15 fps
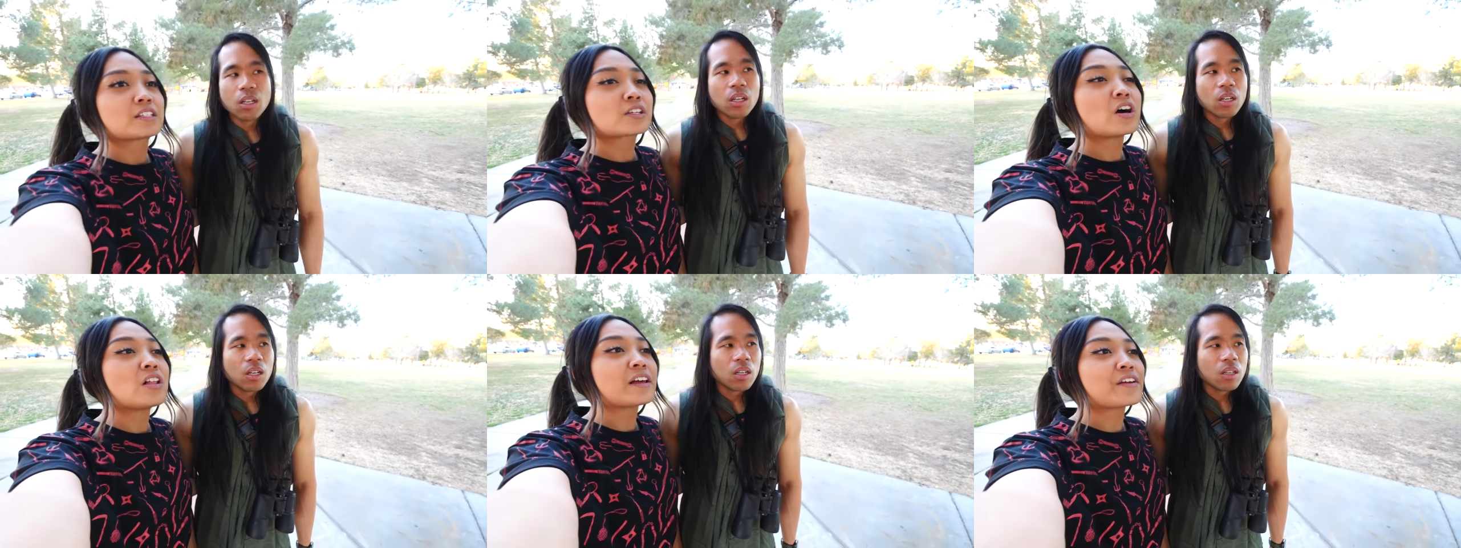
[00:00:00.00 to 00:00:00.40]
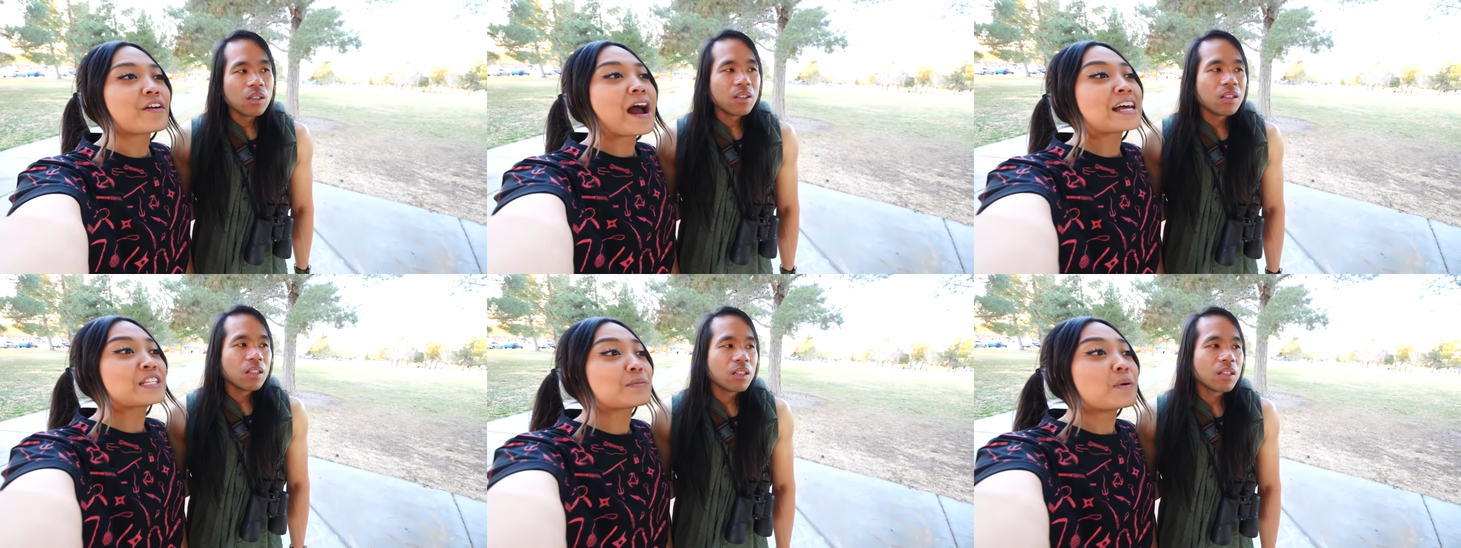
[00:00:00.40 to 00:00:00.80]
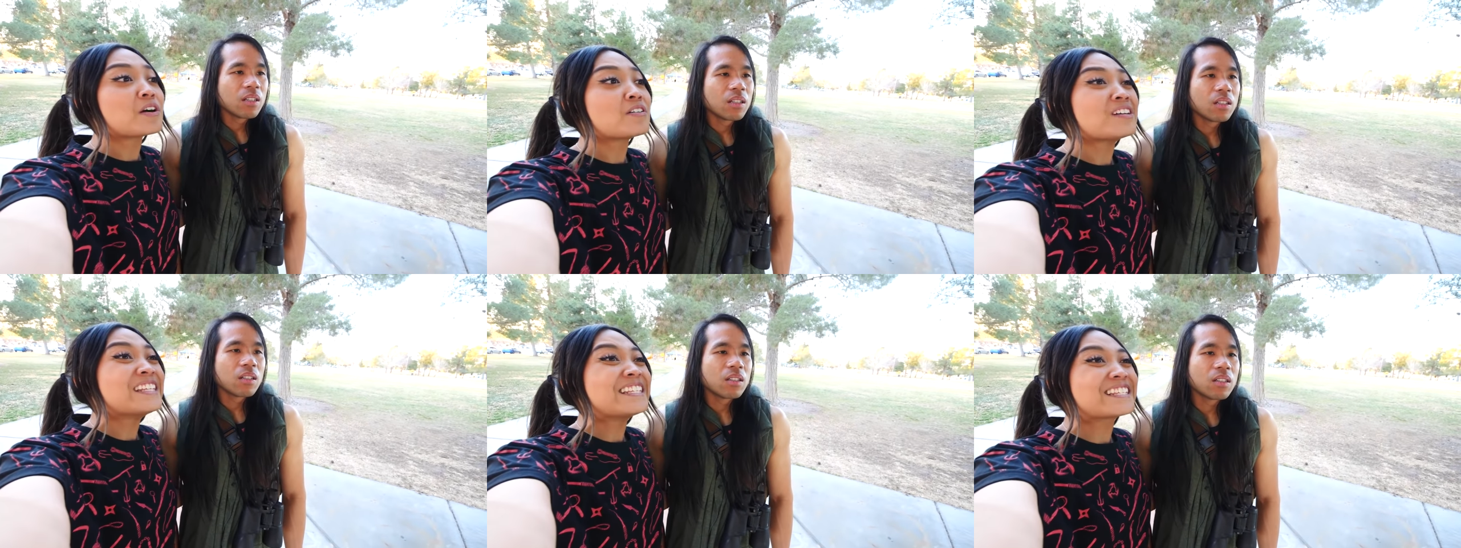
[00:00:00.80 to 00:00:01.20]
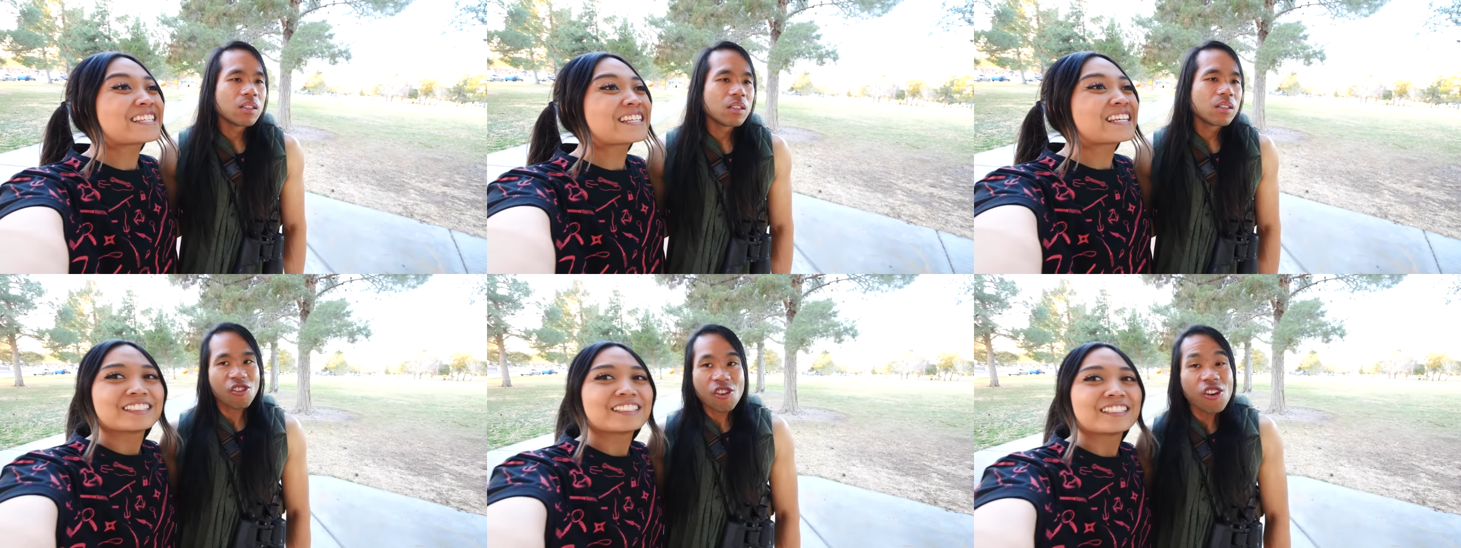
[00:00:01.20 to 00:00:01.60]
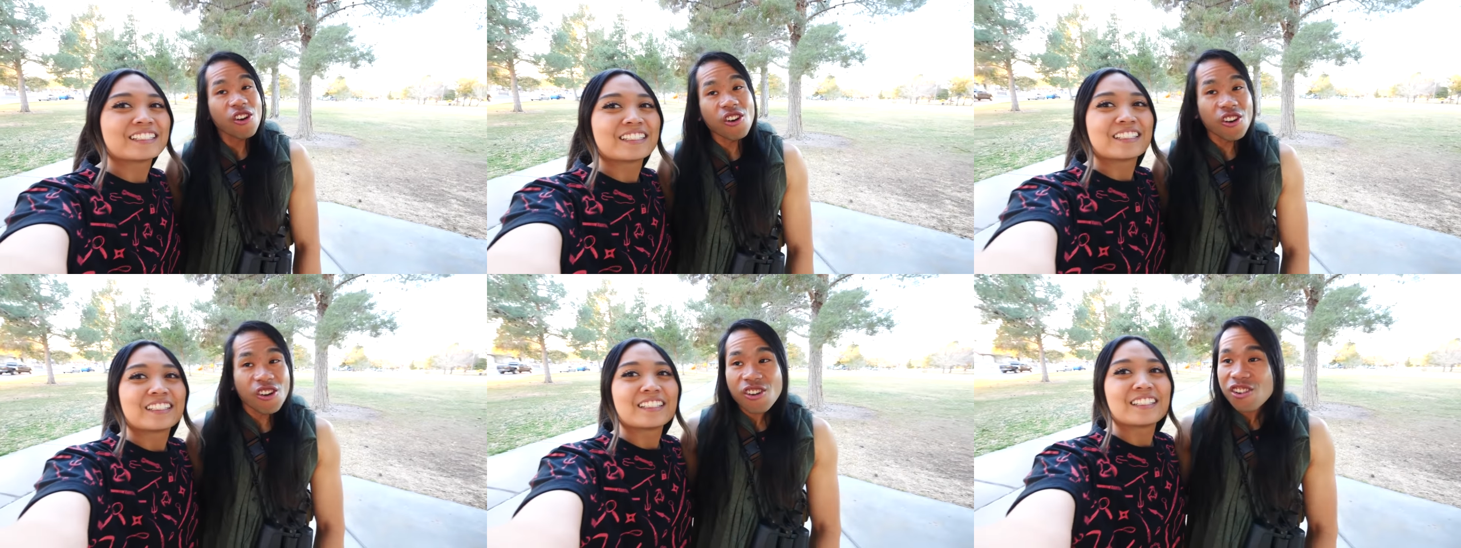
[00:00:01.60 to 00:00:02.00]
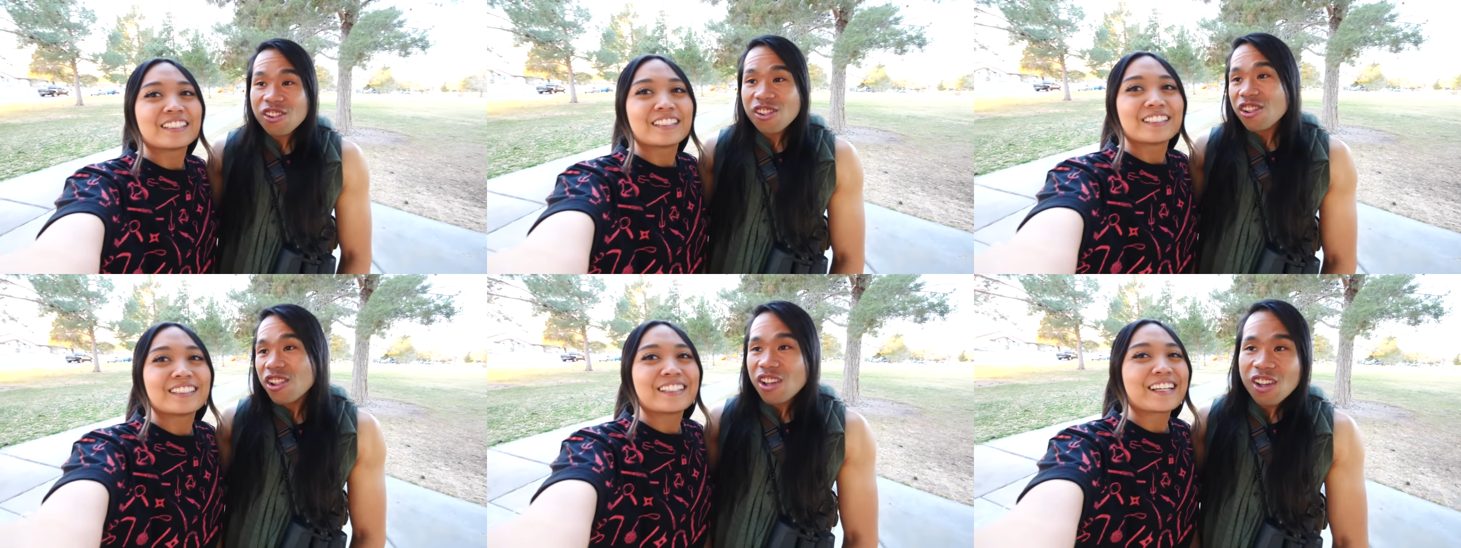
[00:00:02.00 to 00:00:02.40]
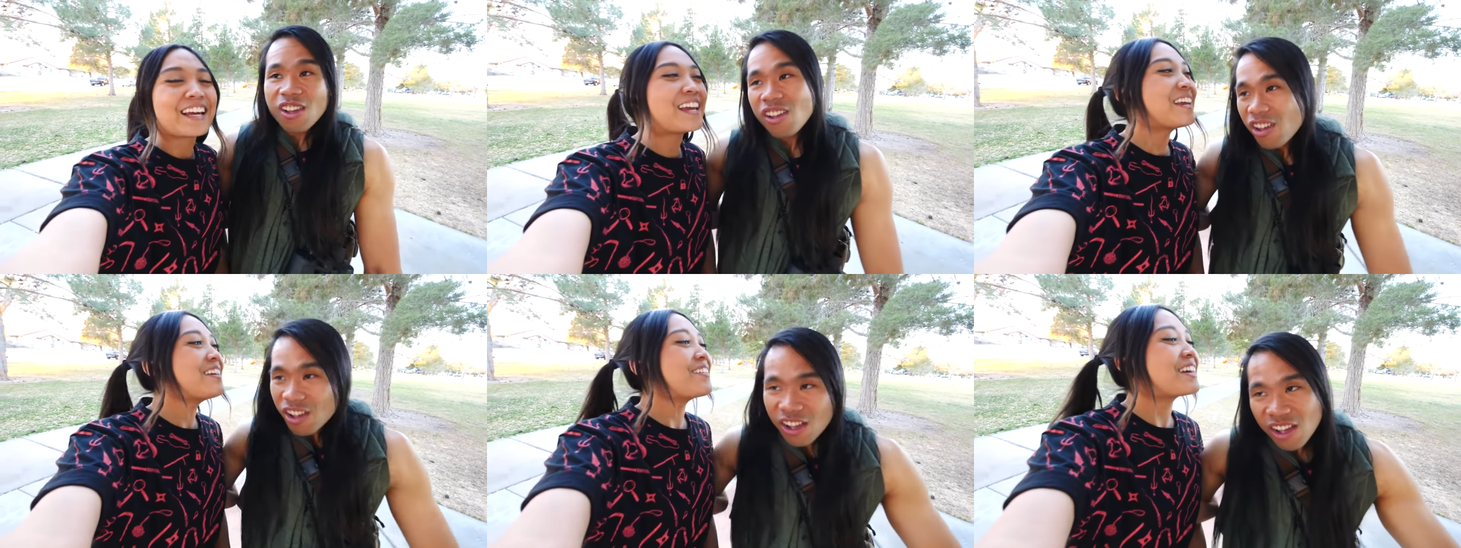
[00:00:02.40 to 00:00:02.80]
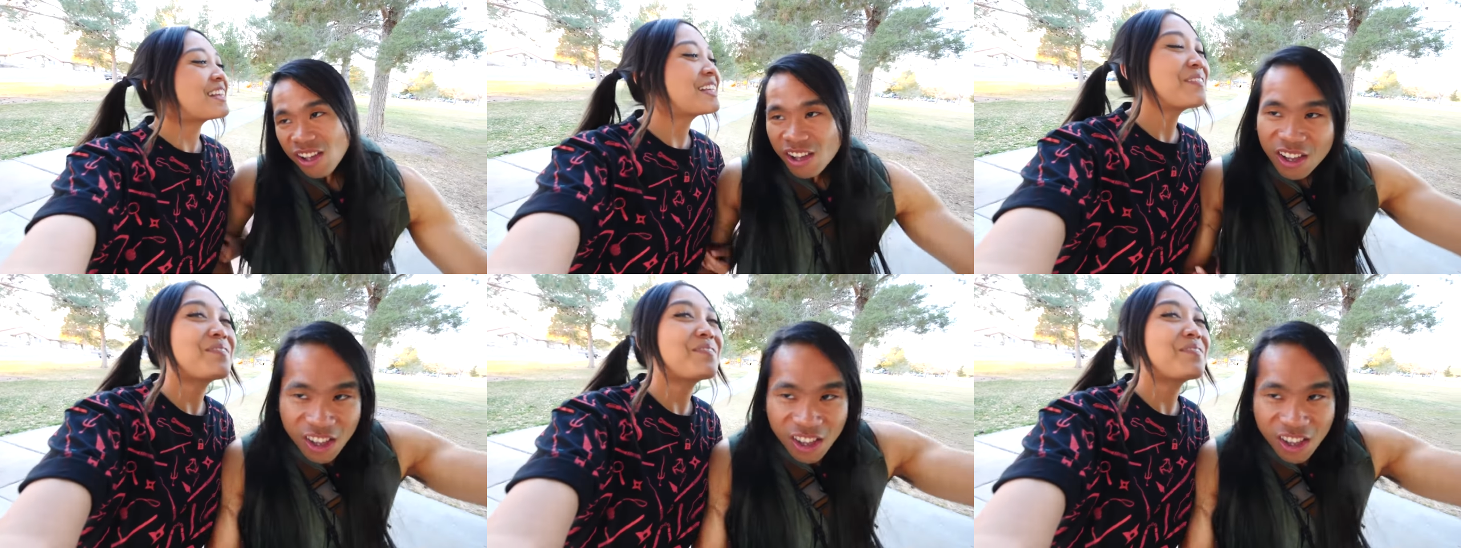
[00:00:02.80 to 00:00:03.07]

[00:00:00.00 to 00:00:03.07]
Speaker 1: Skull and crossbones? Skull. And crossbones.